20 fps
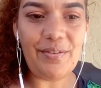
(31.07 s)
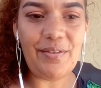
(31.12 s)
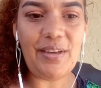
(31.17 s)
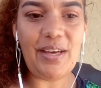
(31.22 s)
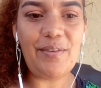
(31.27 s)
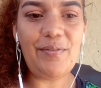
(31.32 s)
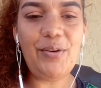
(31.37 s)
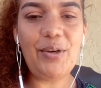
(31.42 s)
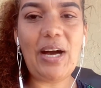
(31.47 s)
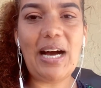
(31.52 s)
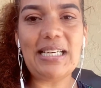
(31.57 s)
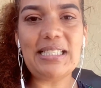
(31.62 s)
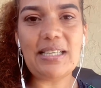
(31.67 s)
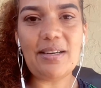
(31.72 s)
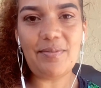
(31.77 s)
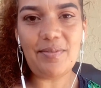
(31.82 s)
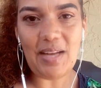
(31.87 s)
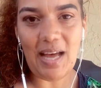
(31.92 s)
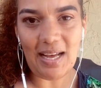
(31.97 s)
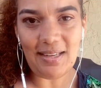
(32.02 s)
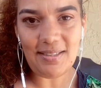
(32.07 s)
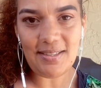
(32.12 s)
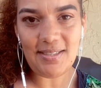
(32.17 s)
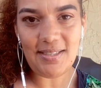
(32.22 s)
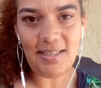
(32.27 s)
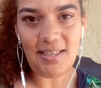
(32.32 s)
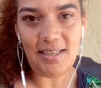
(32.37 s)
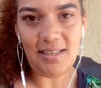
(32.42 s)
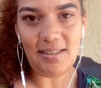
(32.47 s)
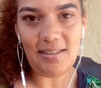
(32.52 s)
if you guys have not
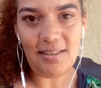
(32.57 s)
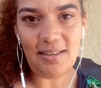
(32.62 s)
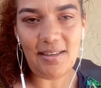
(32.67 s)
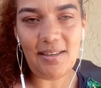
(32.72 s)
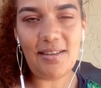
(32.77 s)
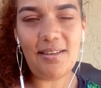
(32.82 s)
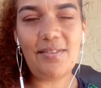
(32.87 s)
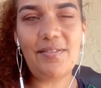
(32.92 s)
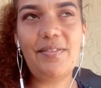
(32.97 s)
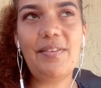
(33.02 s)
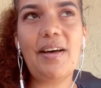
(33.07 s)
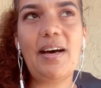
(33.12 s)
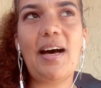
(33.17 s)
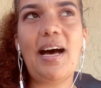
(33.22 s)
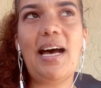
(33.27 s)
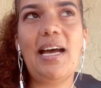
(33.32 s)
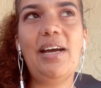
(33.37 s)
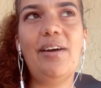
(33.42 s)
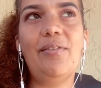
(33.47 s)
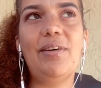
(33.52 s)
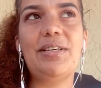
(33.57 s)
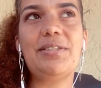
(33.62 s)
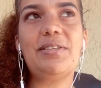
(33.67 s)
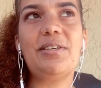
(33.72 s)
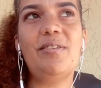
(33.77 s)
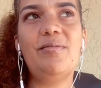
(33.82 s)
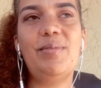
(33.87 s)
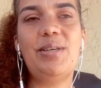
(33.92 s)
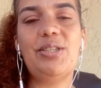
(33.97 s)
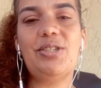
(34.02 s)
seen the IRS
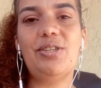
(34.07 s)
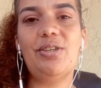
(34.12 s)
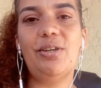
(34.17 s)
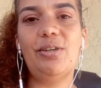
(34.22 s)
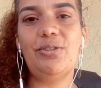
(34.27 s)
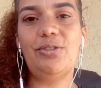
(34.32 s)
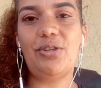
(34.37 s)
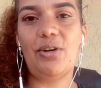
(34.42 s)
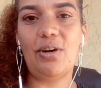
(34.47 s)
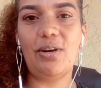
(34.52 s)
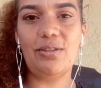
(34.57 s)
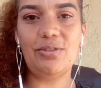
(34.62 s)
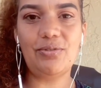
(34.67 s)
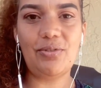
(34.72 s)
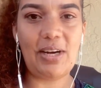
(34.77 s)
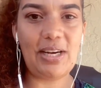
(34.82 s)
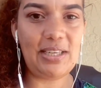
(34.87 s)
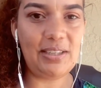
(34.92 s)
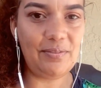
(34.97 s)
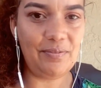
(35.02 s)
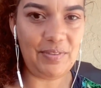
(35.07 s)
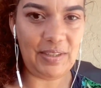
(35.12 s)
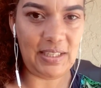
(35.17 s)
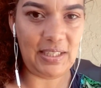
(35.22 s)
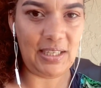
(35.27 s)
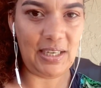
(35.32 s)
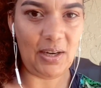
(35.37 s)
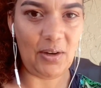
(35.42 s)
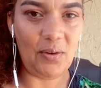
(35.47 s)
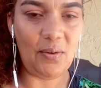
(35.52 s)
Commissioner Charles Rettig
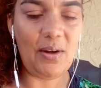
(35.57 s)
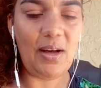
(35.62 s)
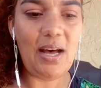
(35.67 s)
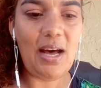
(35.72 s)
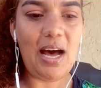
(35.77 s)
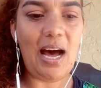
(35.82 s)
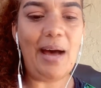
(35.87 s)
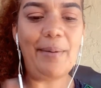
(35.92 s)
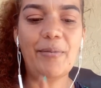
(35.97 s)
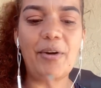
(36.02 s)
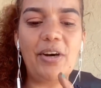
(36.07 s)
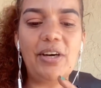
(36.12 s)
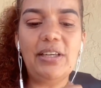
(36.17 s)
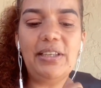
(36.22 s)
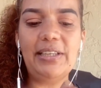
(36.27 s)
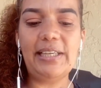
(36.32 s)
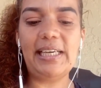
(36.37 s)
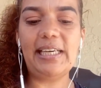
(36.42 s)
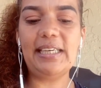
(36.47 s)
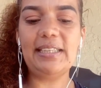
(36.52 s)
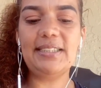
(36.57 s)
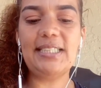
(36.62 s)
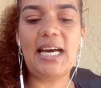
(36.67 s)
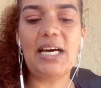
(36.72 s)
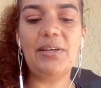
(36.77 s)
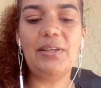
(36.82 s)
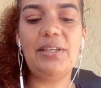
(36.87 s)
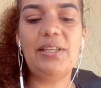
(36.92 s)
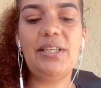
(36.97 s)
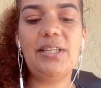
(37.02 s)
video, I'm going to link it
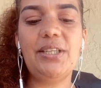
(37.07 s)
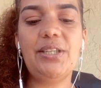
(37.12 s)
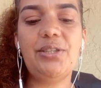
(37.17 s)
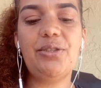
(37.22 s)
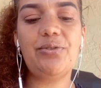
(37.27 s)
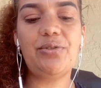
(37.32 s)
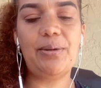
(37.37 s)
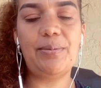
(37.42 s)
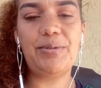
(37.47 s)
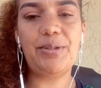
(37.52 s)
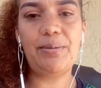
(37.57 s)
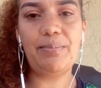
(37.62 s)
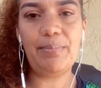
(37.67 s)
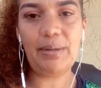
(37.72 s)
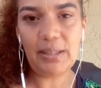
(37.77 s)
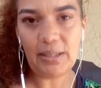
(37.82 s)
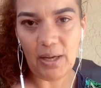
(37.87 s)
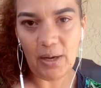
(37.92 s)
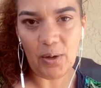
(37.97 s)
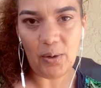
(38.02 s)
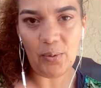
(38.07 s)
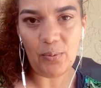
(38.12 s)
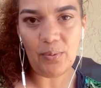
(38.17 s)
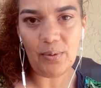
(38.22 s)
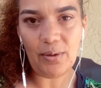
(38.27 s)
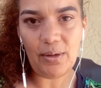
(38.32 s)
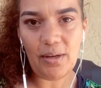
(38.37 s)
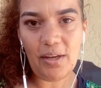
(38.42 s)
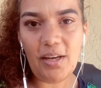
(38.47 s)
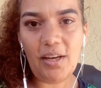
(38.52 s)
down in the description below.
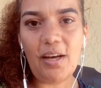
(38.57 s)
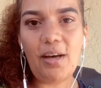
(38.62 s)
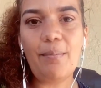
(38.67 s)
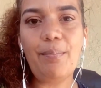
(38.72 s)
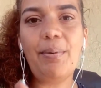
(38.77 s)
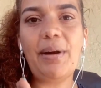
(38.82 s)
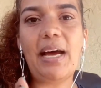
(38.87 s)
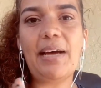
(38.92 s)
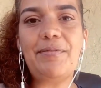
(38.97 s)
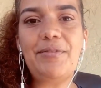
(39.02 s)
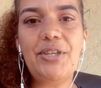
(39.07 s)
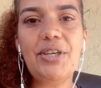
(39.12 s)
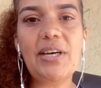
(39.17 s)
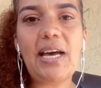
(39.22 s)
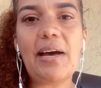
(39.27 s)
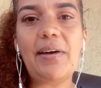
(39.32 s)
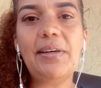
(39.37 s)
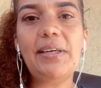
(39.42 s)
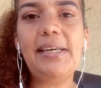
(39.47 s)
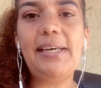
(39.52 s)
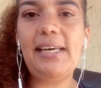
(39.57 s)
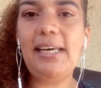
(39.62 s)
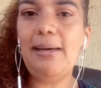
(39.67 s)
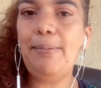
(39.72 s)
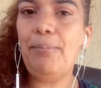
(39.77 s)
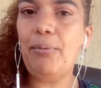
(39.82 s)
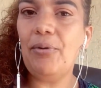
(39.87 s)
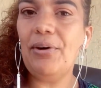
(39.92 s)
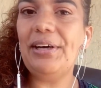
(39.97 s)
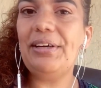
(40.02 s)
But I've took out a key
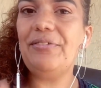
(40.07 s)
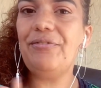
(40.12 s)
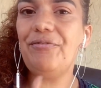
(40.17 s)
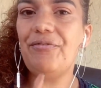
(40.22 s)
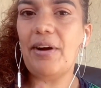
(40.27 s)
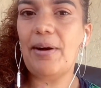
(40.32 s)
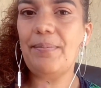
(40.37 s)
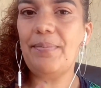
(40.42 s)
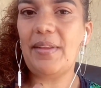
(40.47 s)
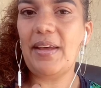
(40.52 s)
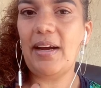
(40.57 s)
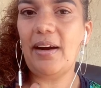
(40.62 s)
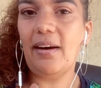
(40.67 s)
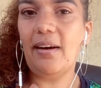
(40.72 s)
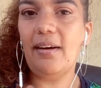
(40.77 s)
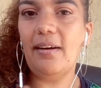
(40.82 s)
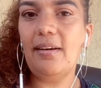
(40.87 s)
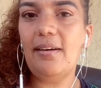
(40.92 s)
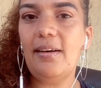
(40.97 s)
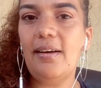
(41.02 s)
point from there,